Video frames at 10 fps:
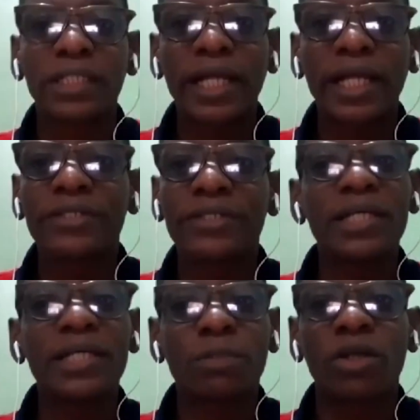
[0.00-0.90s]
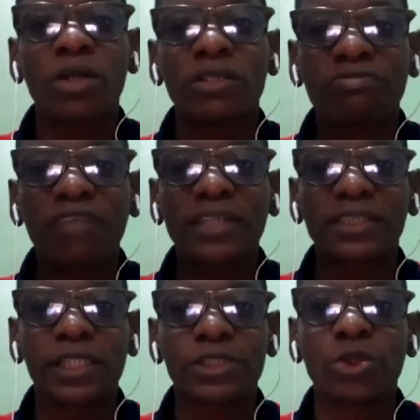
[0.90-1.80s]
Nigeria is about the
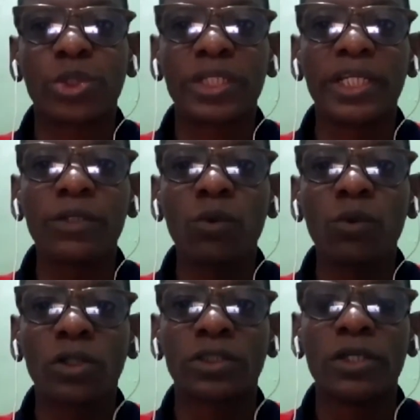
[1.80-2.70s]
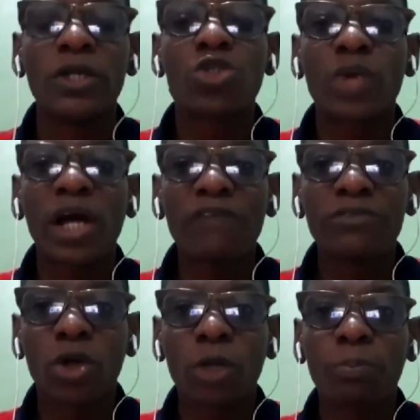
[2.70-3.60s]
fastest growing in the world. So we have
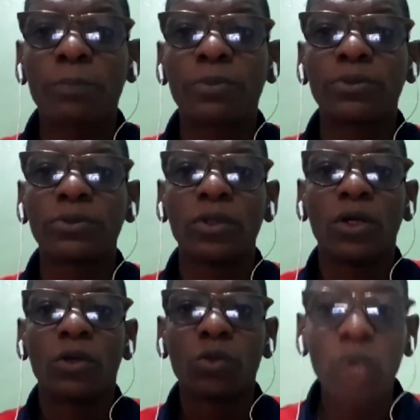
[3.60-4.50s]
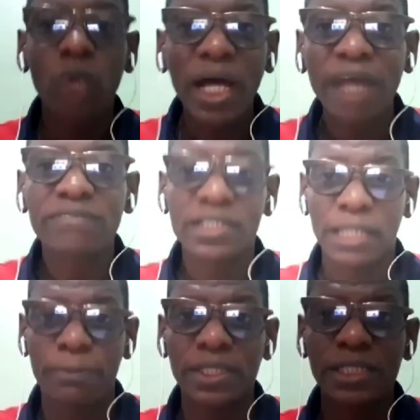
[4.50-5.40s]
young people who have this
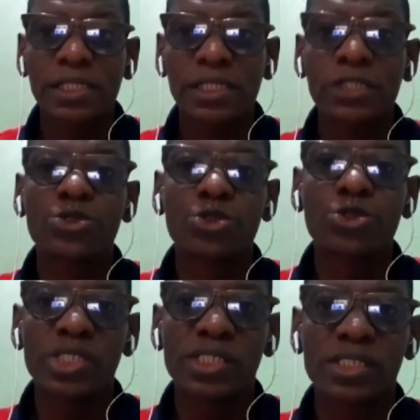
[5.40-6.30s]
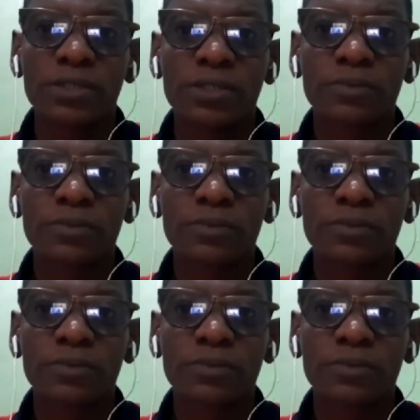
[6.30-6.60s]
ability to do this.